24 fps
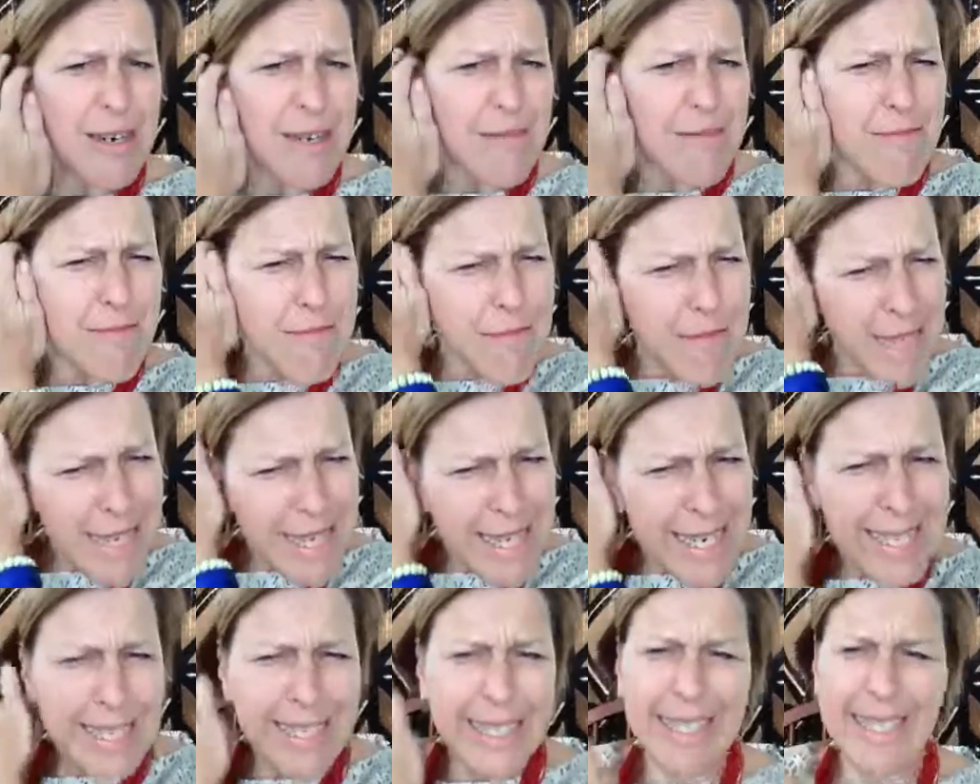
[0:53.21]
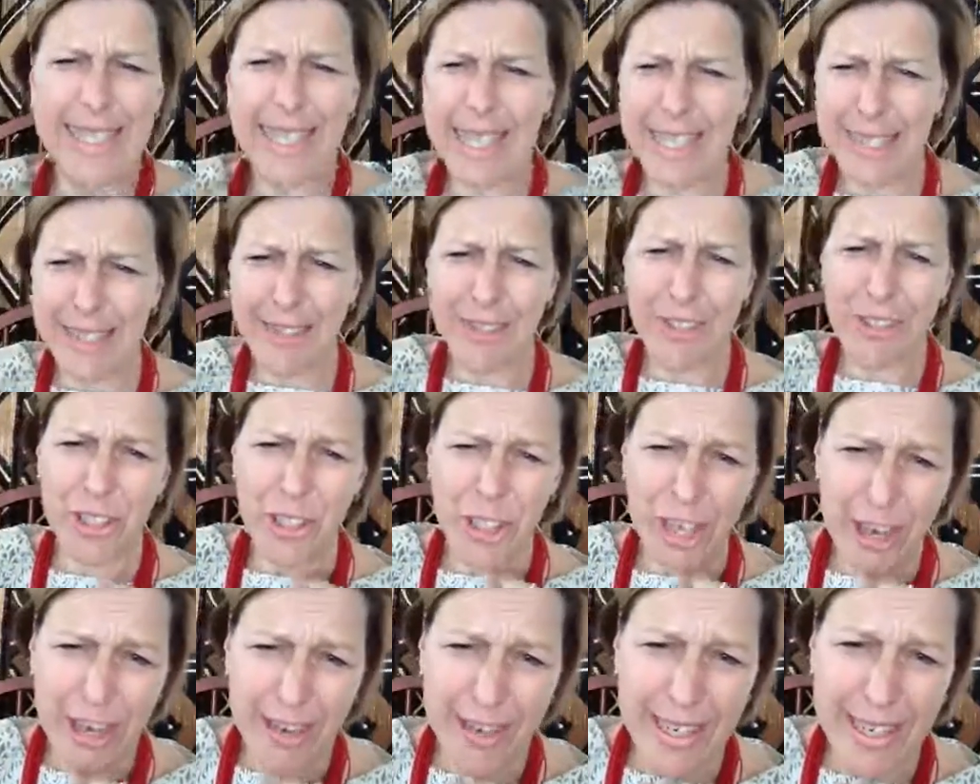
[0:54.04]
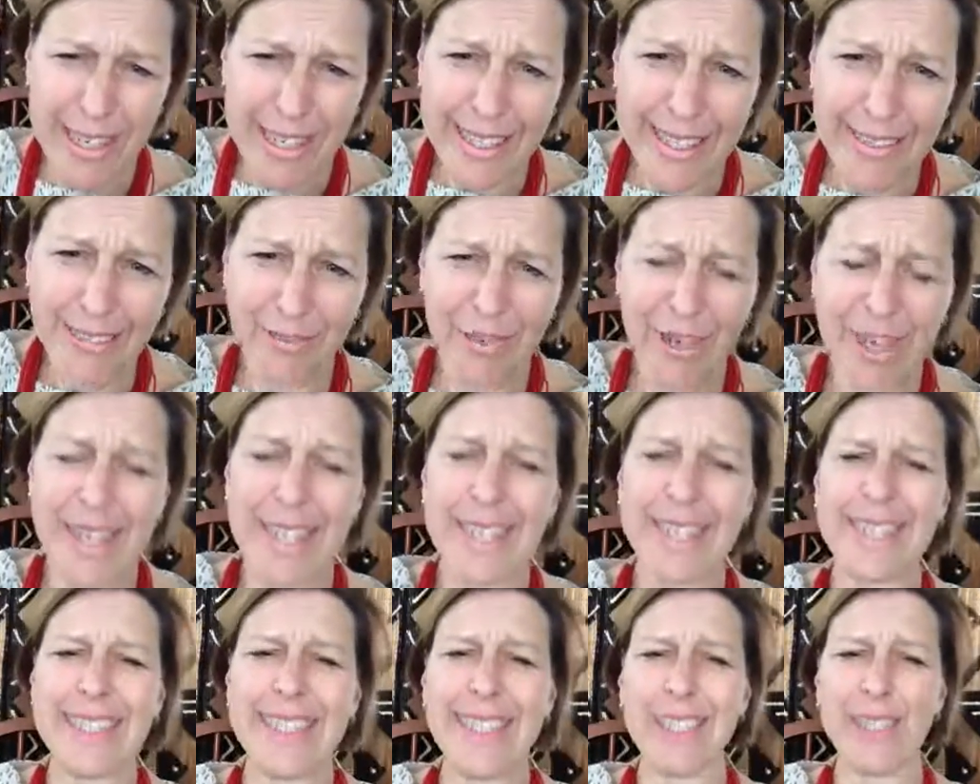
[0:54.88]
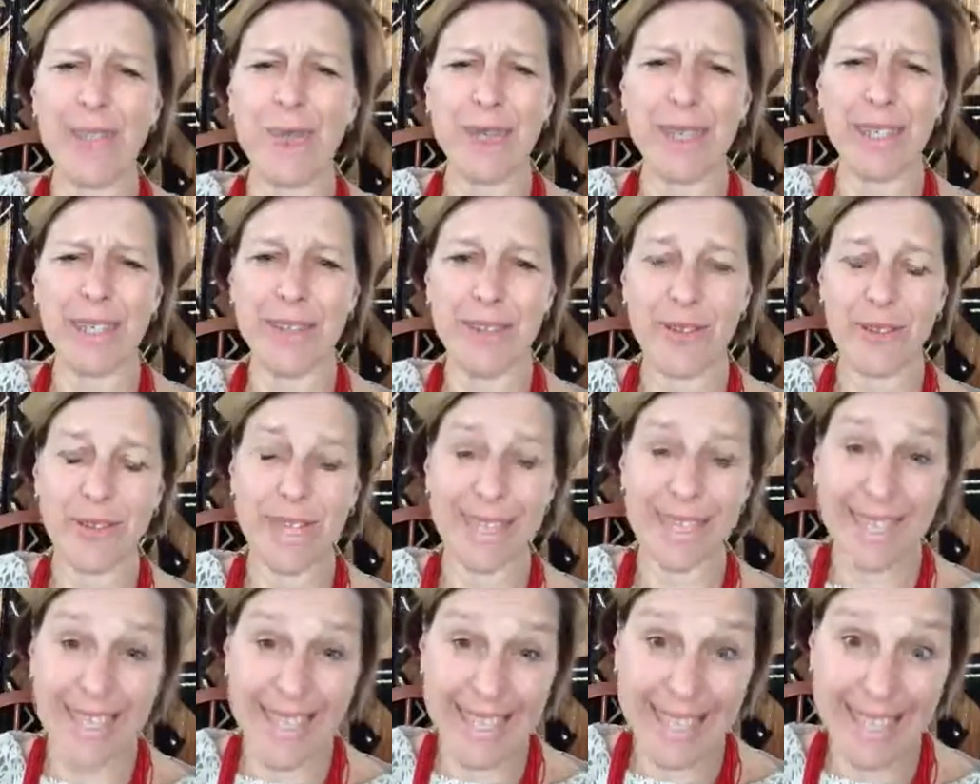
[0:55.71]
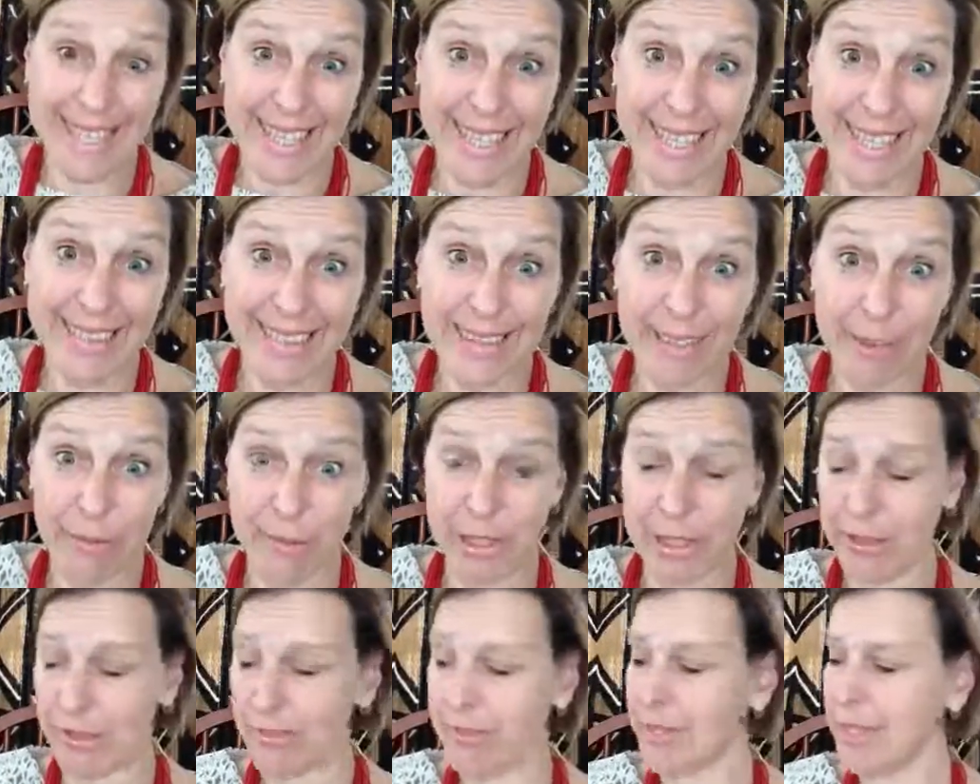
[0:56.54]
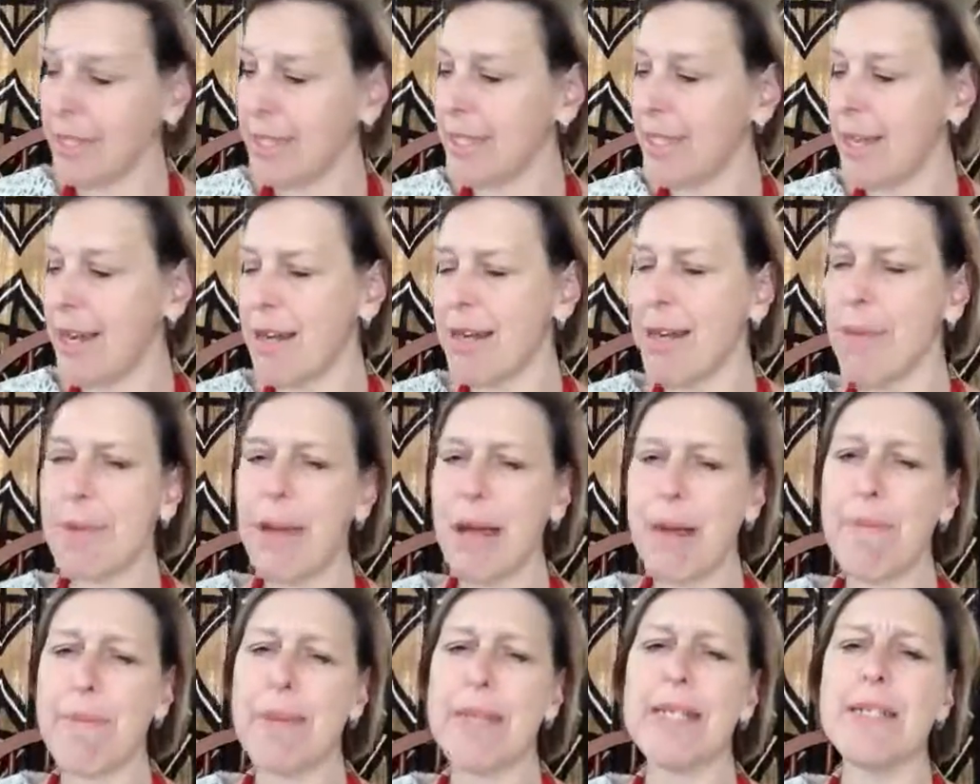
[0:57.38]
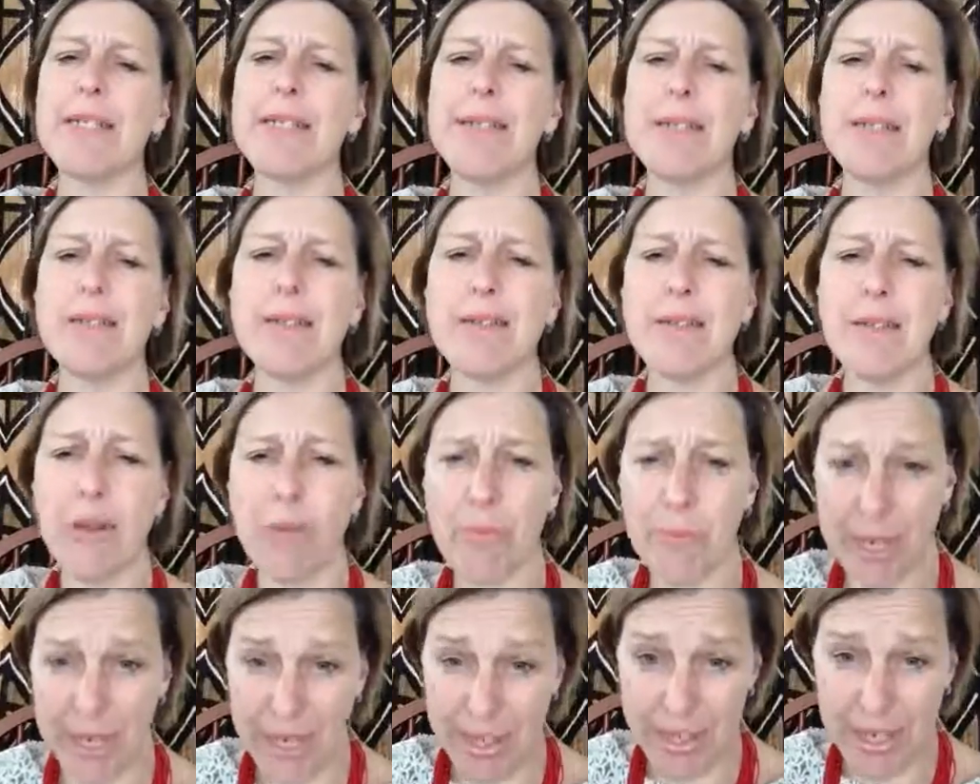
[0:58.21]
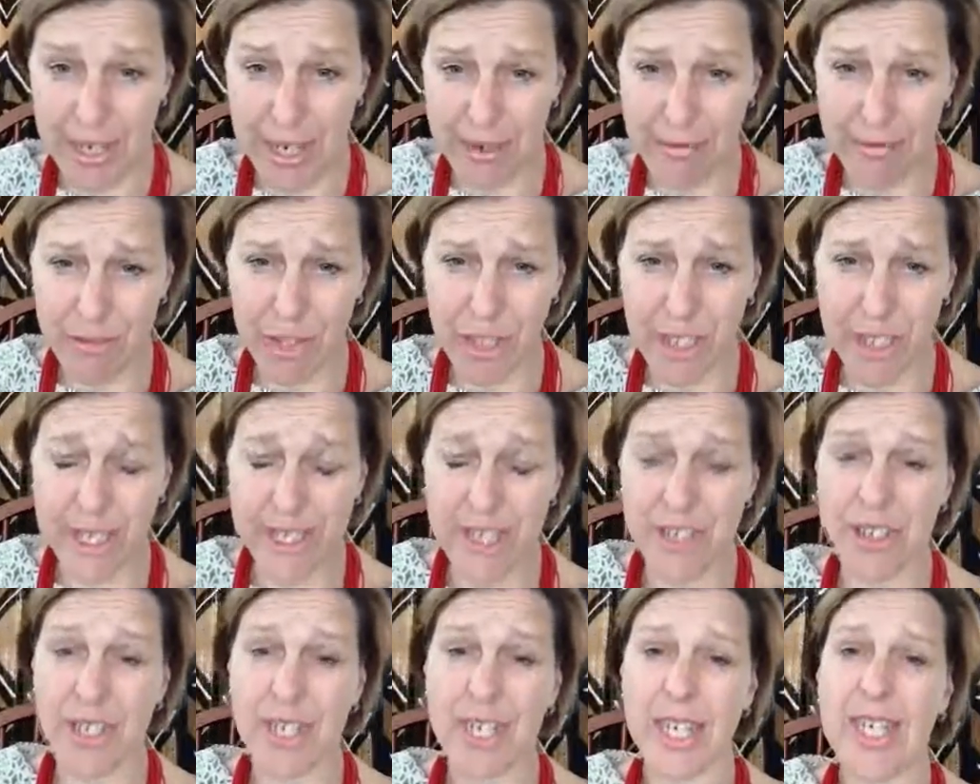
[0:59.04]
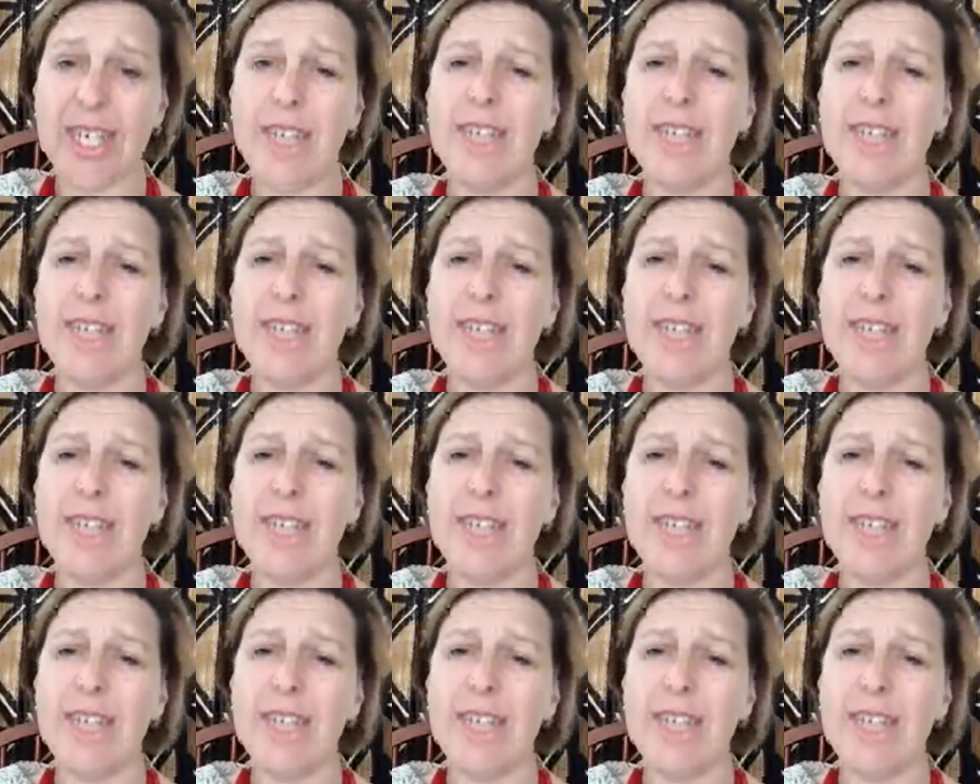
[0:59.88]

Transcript: Really kind of shocking, frankly. It's one of those hidden things that we don't really talk about because there's so much staff change.